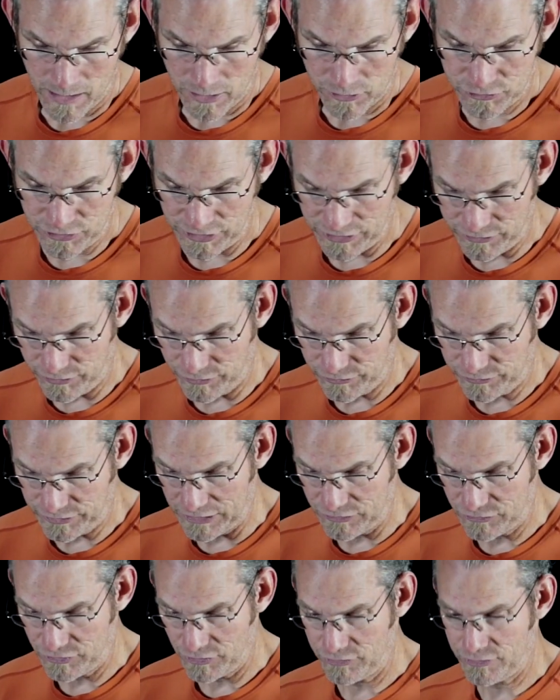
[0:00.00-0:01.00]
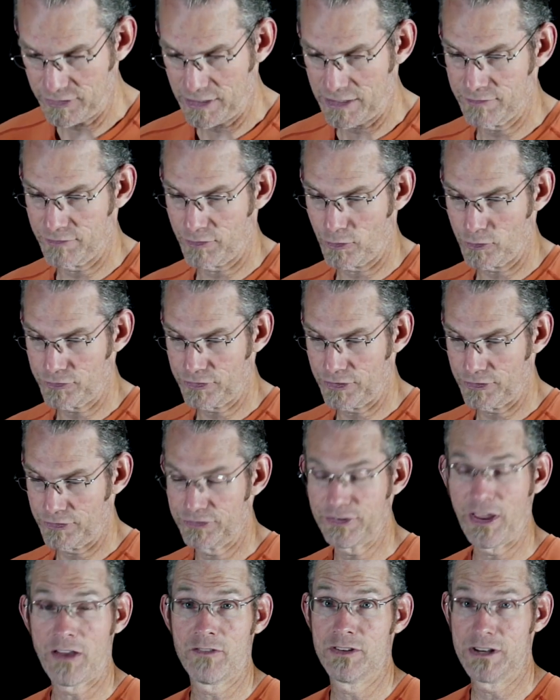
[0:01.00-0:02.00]
Jesus teaches in verses
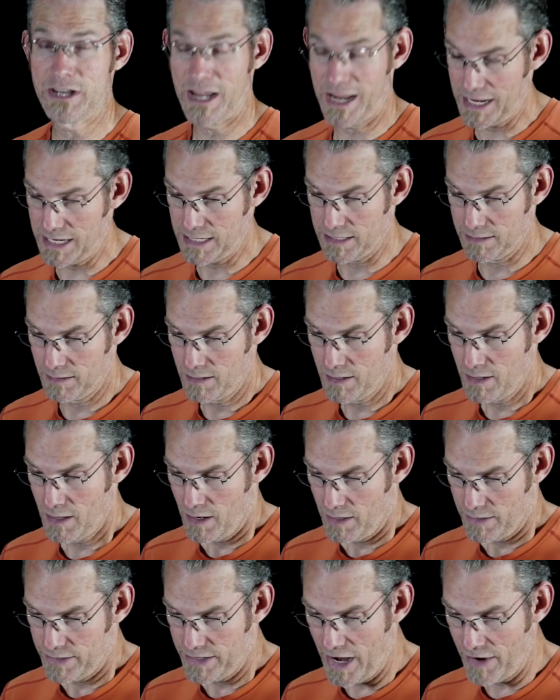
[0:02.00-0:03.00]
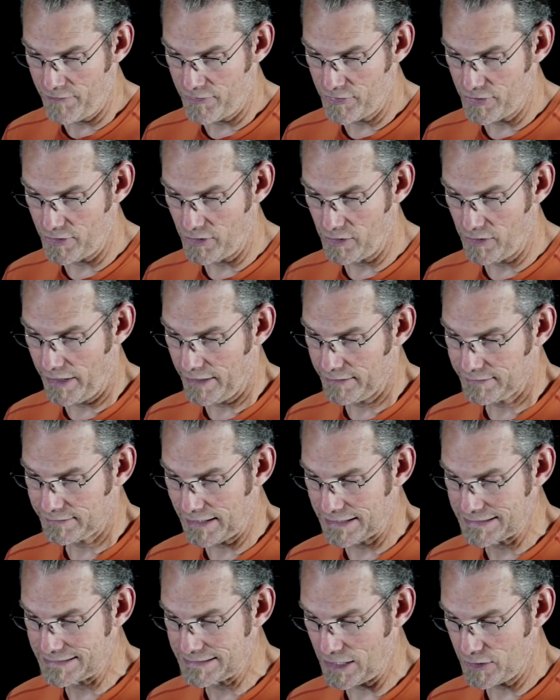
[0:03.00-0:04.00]
7 to 8, "Nevertheless,
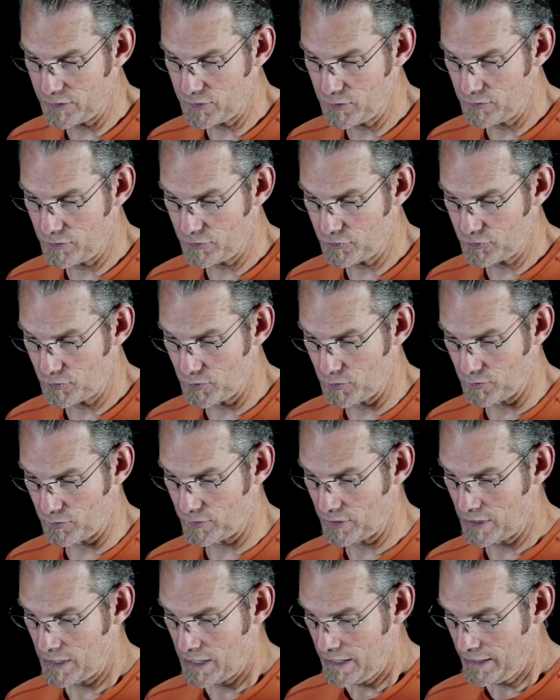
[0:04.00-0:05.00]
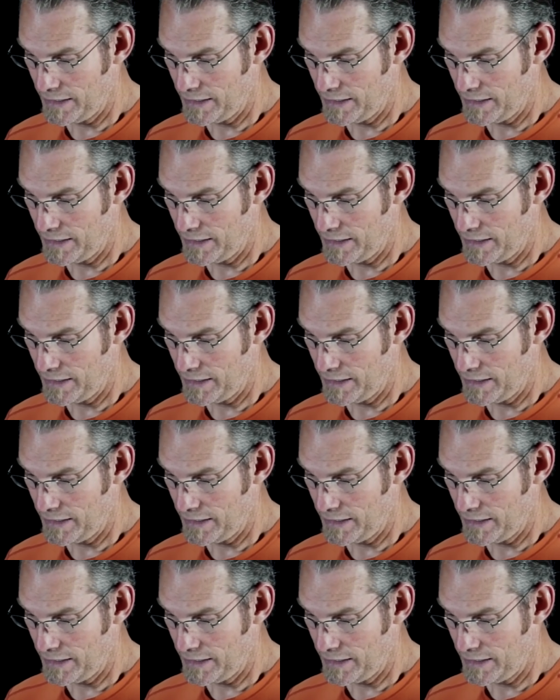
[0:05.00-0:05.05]
I tell you the truth.